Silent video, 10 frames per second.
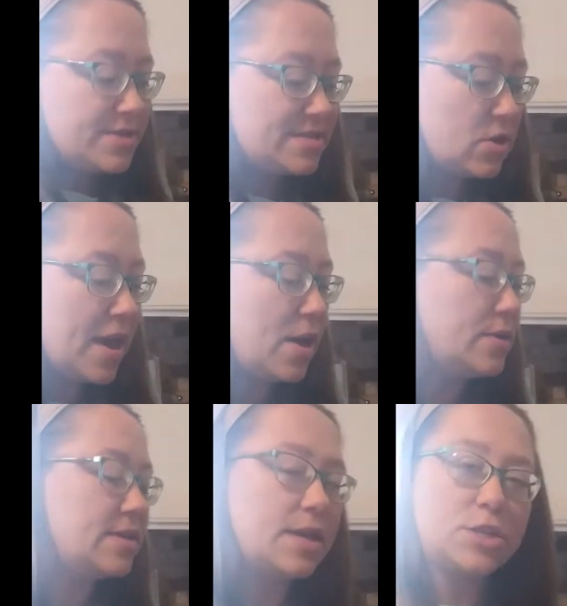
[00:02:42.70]
So I
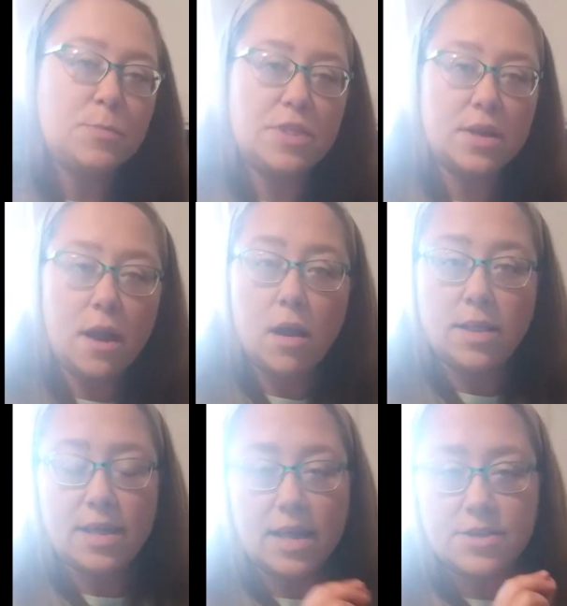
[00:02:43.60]
always like to put the
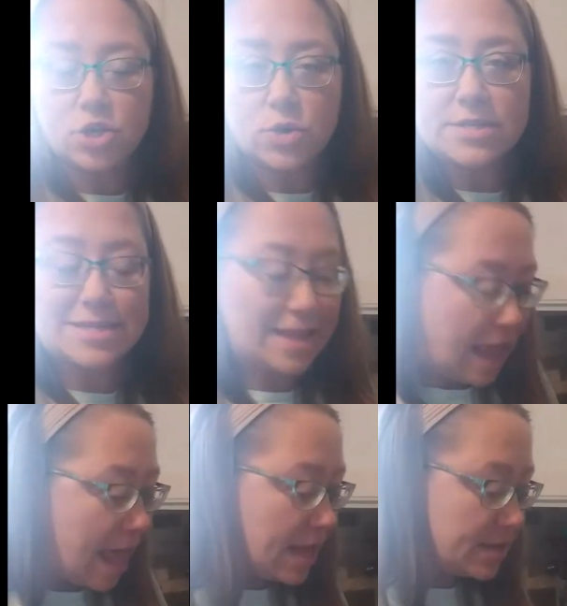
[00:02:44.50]
garlic in towards
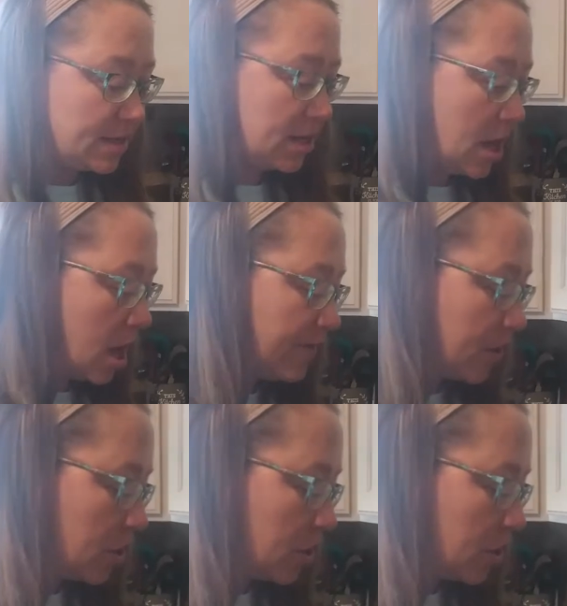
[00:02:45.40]
the end of the